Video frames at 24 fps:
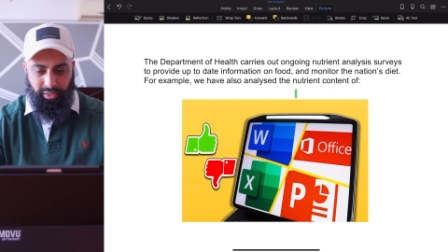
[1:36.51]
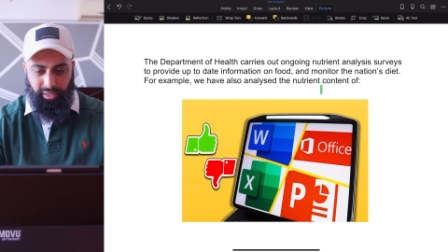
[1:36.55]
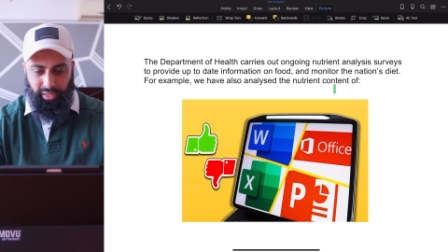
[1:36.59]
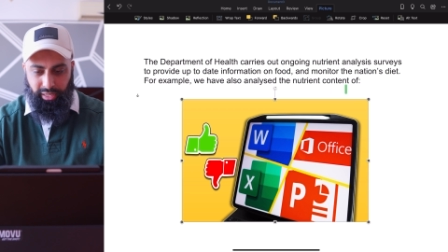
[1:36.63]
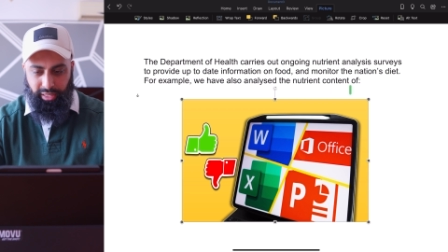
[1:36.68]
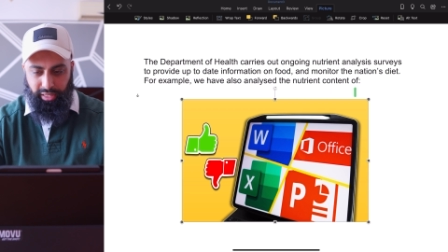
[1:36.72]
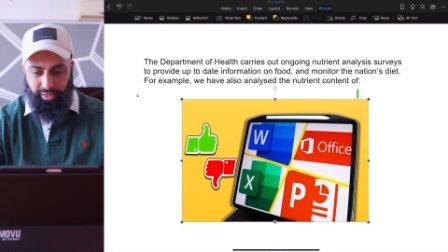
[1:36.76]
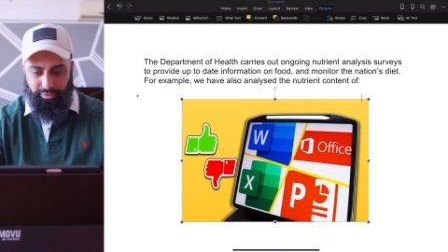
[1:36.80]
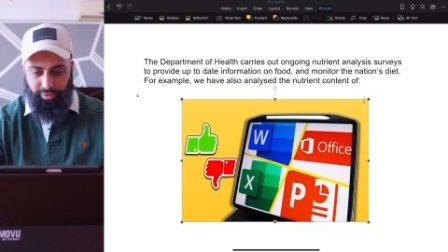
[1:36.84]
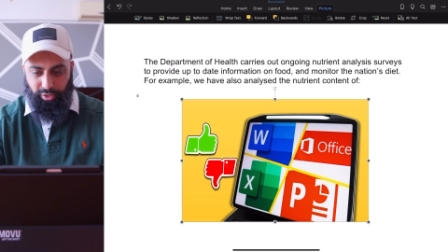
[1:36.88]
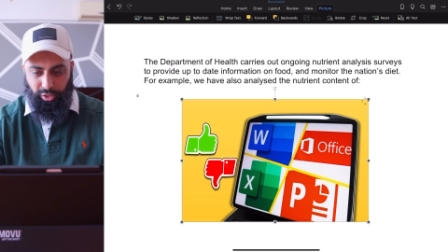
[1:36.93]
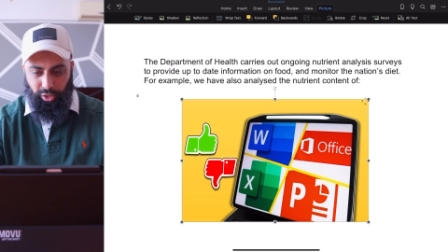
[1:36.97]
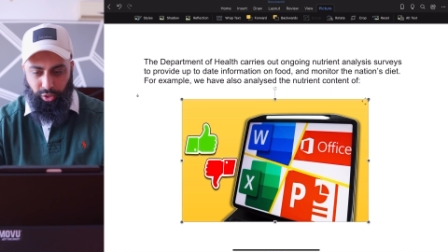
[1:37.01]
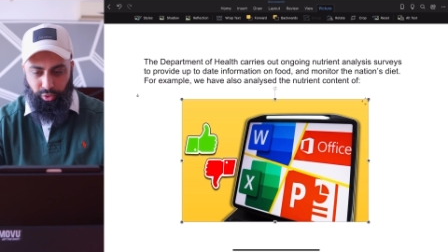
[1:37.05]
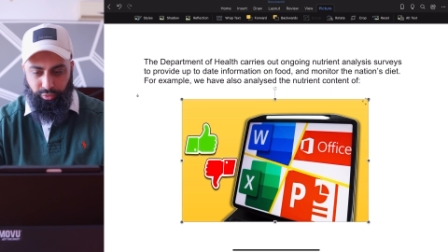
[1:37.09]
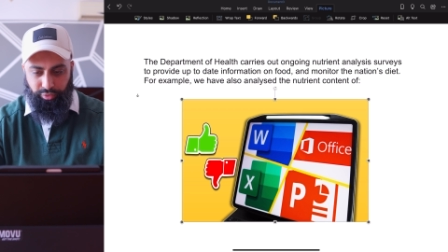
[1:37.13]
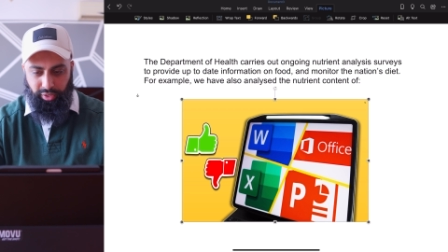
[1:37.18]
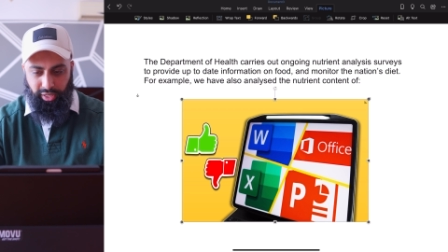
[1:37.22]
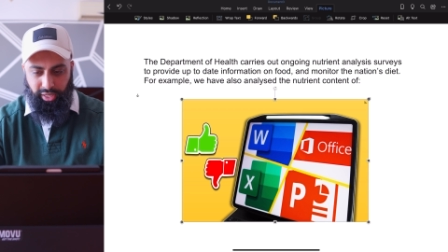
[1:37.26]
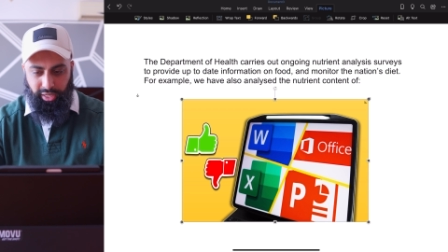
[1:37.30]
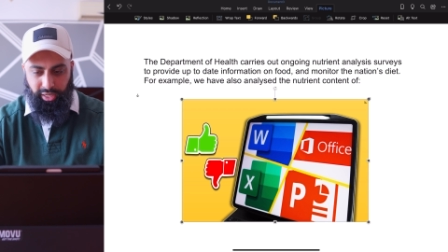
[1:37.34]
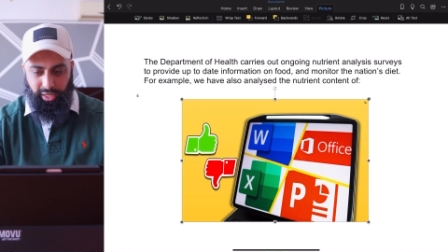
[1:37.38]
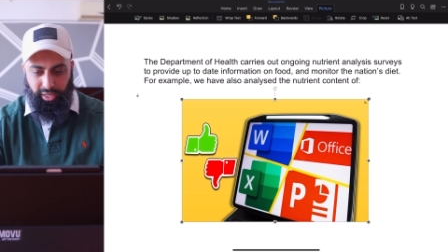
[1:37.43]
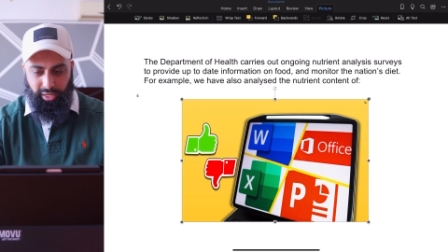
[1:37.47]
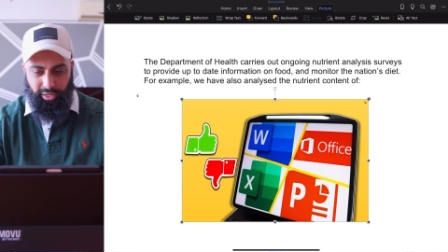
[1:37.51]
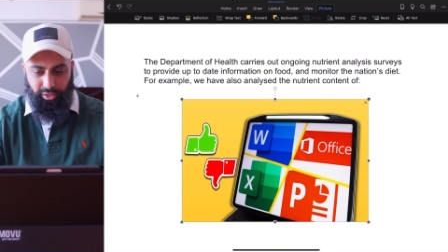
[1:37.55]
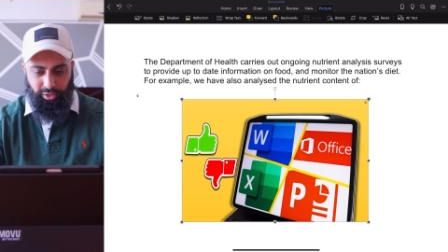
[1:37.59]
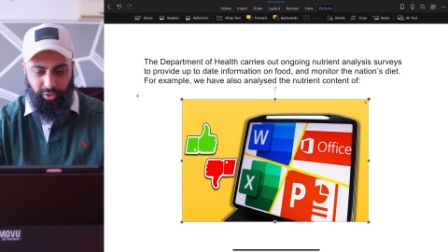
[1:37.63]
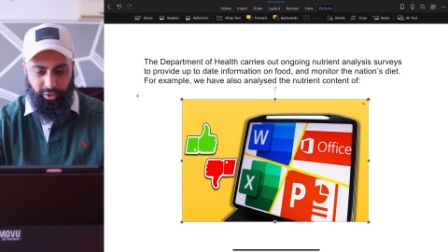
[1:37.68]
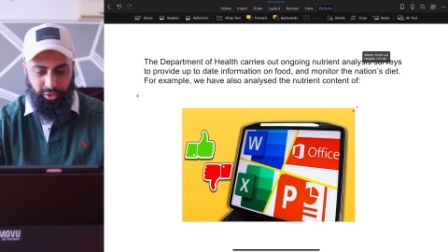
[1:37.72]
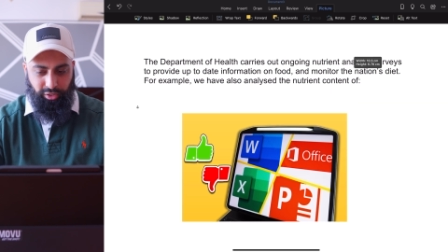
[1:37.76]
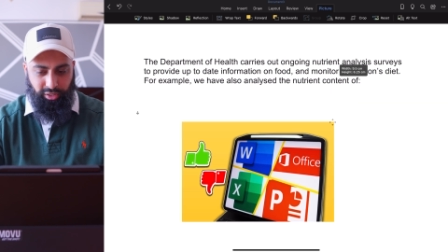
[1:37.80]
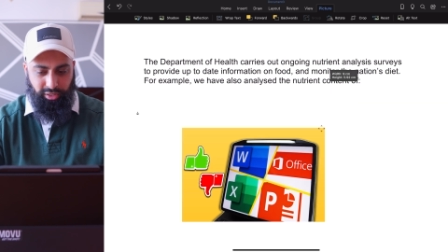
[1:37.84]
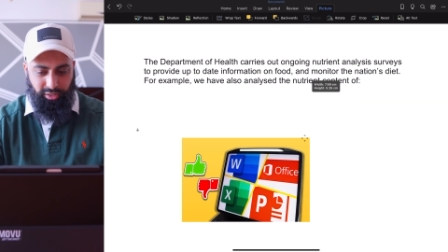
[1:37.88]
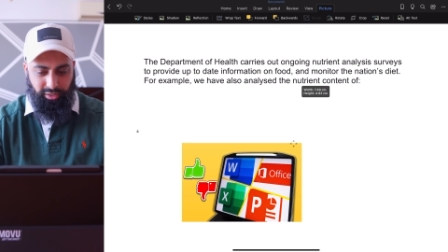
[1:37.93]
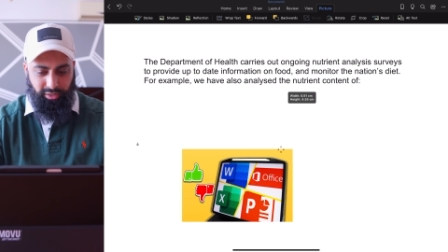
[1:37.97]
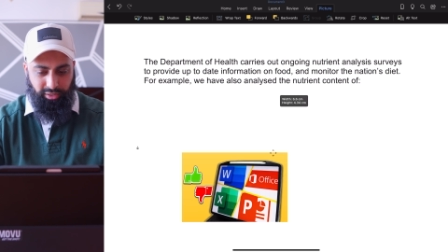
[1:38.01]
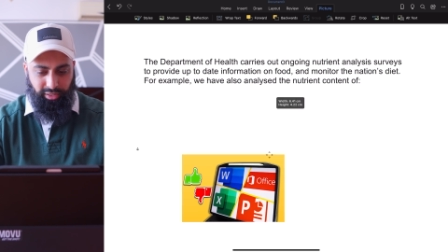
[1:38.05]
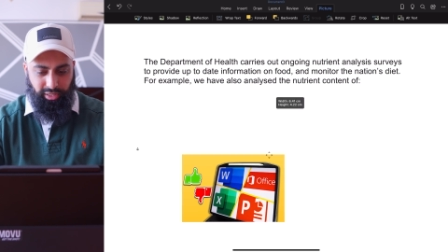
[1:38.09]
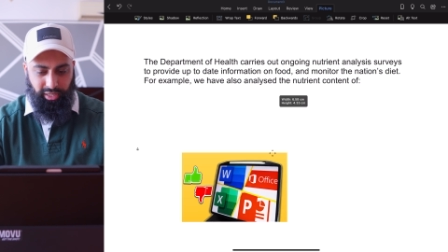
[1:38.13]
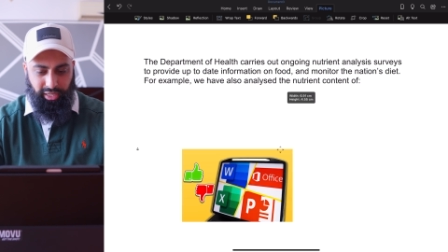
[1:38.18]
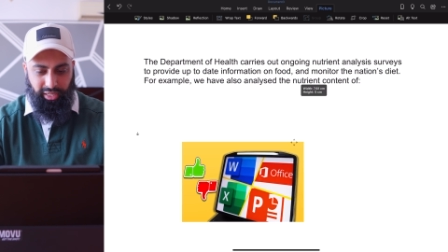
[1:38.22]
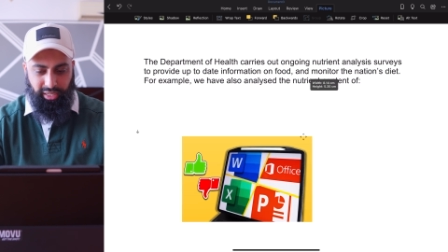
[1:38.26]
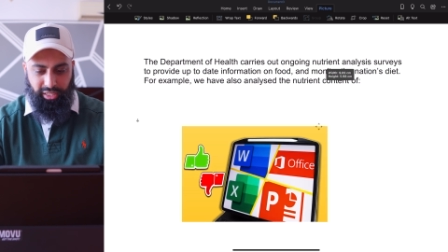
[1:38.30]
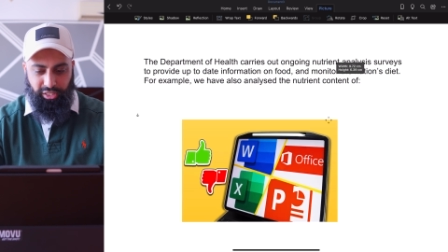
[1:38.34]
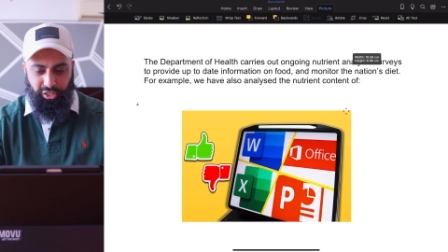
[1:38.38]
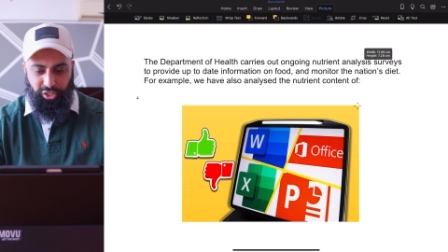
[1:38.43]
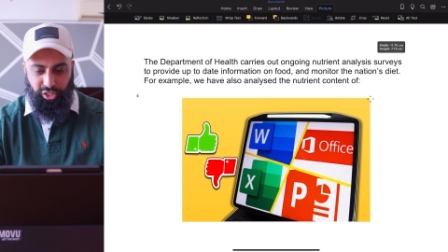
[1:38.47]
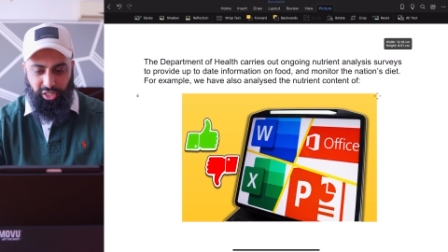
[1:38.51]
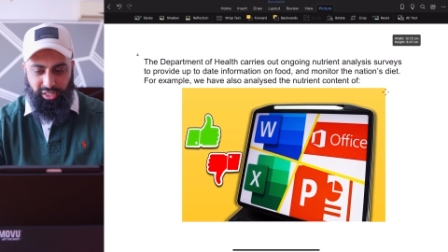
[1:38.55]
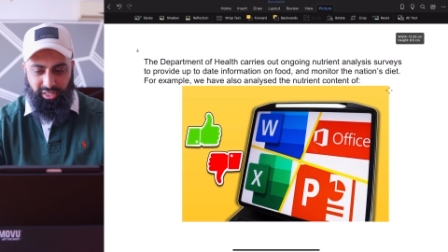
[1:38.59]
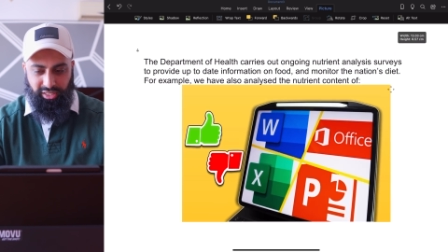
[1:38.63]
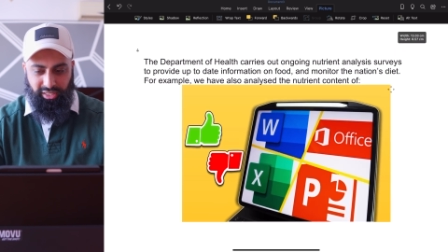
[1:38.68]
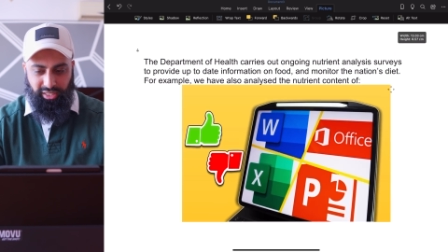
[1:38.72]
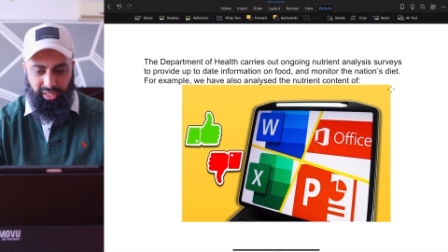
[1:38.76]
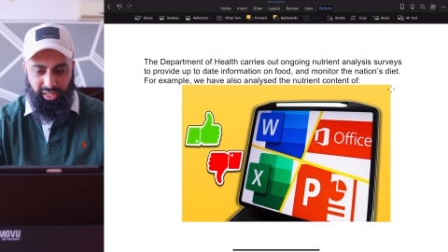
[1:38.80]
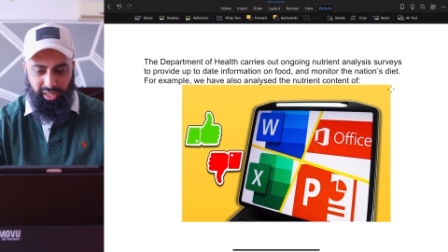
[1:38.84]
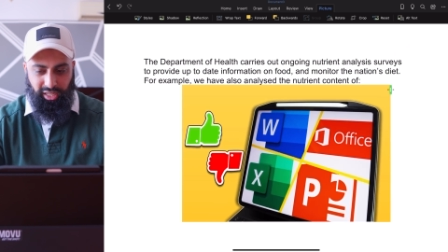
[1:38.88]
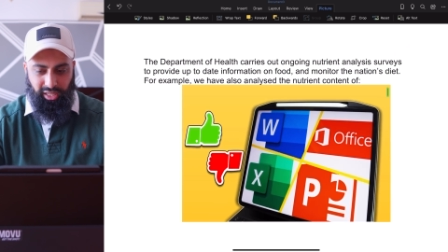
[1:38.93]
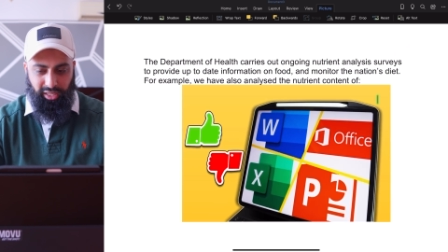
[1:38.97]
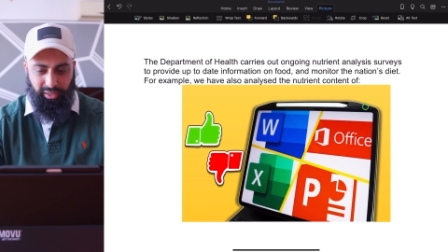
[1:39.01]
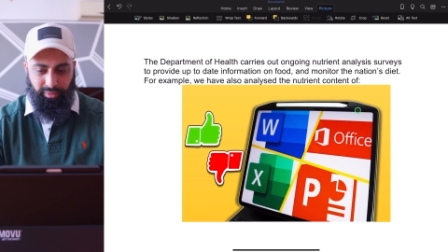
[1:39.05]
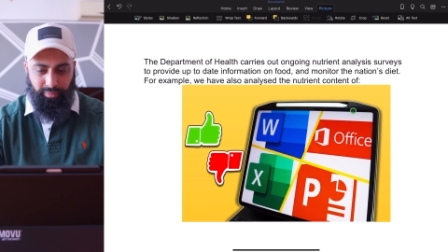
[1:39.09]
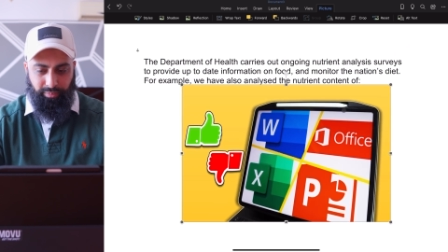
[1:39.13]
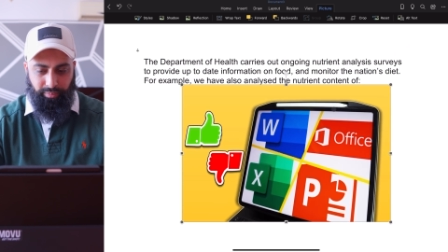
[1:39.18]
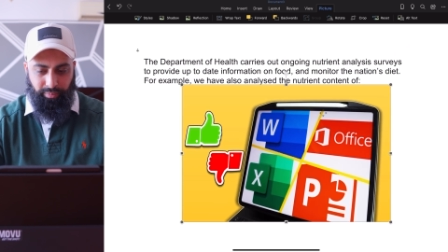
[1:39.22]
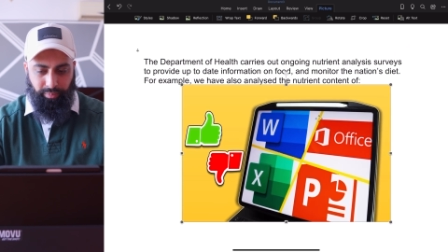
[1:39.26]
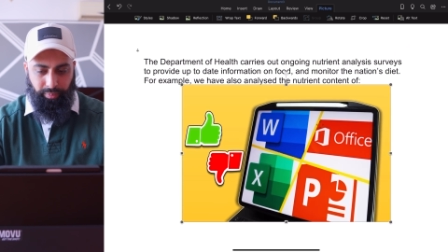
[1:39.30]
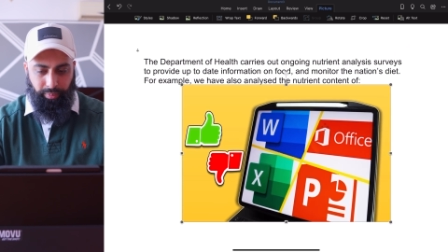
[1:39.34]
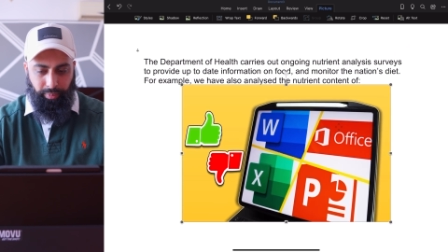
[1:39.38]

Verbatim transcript: And if I go over here, look, I can adjust it